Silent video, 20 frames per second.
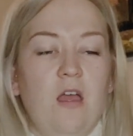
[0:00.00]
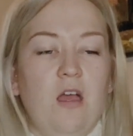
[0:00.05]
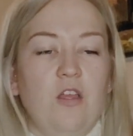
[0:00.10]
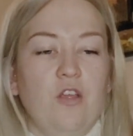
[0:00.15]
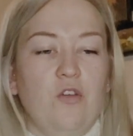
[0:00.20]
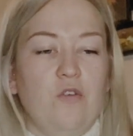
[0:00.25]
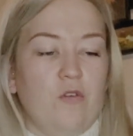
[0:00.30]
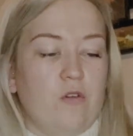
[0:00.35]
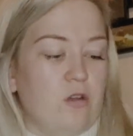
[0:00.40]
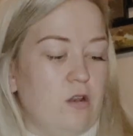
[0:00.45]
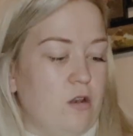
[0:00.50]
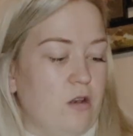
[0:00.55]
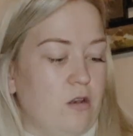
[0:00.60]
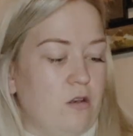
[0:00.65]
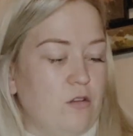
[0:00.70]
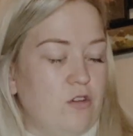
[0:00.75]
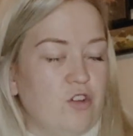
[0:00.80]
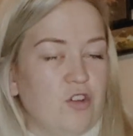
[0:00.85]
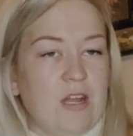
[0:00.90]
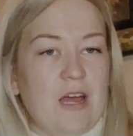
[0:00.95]
You
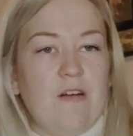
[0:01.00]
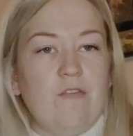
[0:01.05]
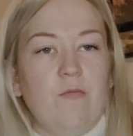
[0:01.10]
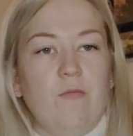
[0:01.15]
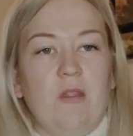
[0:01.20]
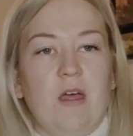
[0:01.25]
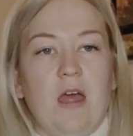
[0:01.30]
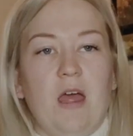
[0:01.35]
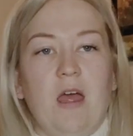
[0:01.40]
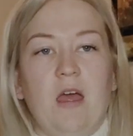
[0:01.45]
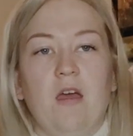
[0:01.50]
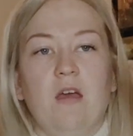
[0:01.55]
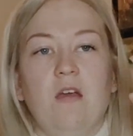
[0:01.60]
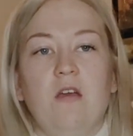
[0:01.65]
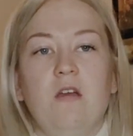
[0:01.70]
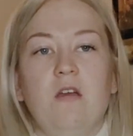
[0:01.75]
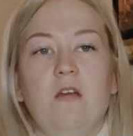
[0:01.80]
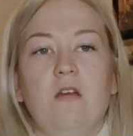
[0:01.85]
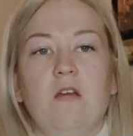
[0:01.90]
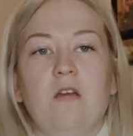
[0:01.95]
can just have them there,
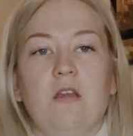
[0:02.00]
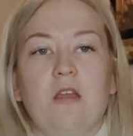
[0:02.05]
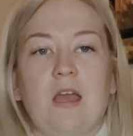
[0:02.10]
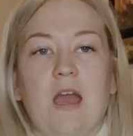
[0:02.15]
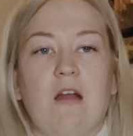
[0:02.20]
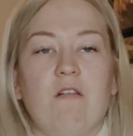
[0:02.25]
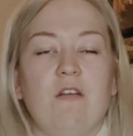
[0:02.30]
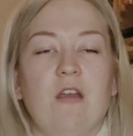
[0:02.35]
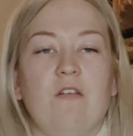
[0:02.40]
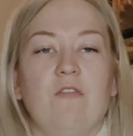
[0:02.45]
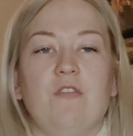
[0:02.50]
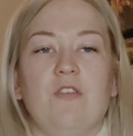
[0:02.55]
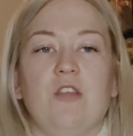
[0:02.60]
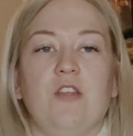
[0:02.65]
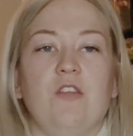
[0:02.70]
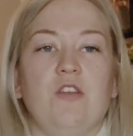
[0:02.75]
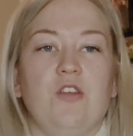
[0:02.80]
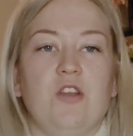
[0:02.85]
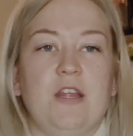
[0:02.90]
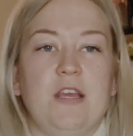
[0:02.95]
carry
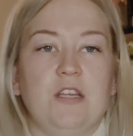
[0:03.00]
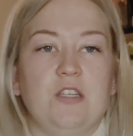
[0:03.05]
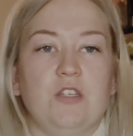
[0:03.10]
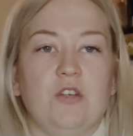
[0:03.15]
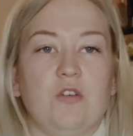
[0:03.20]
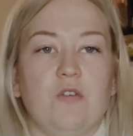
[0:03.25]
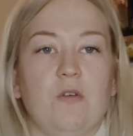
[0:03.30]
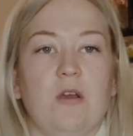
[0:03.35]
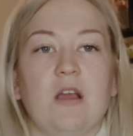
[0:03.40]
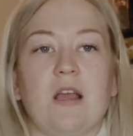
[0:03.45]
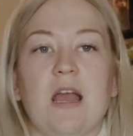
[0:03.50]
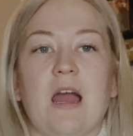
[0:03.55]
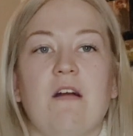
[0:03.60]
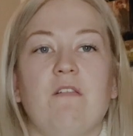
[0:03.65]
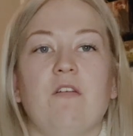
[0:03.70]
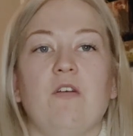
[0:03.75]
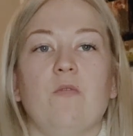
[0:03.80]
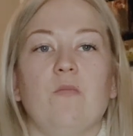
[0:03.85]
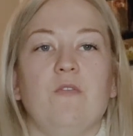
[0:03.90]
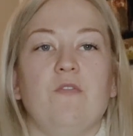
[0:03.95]
everything that you need to, and
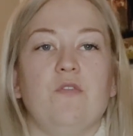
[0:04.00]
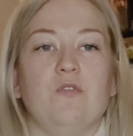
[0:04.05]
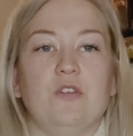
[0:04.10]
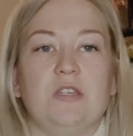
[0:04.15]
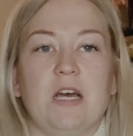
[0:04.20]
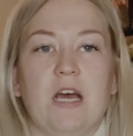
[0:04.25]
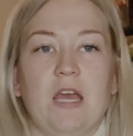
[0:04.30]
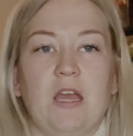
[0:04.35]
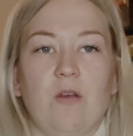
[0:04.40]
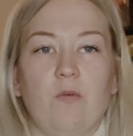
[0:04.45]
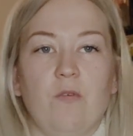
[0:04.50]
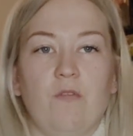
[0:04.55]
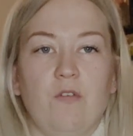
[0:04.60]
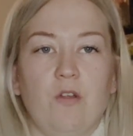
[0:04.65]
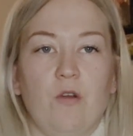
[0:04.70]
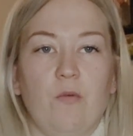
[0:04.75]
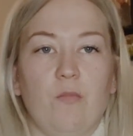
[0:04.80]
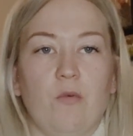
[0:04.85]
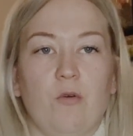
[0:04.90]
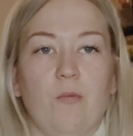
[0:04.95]
carry on with your day with
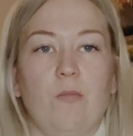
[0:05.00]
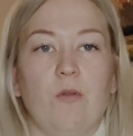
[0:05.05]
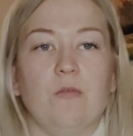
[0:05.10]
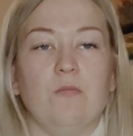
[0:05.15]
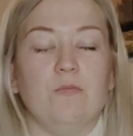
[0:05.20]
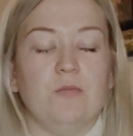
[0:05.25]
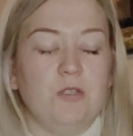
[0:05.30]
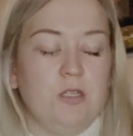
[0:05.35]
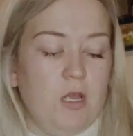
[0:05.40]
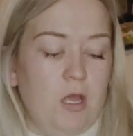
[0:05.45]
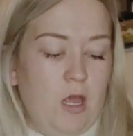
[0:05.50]
no problems.